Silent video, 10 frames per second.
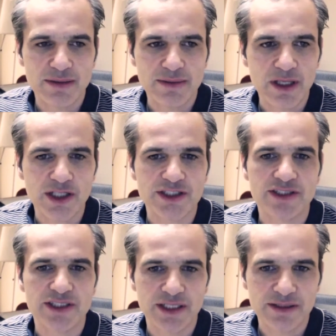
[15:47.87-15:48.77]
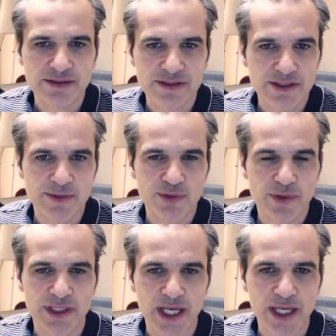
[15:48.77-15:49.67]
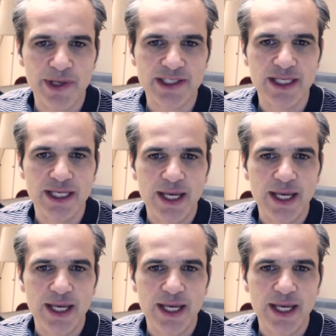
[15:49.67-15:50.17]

large-scale systems running Apex.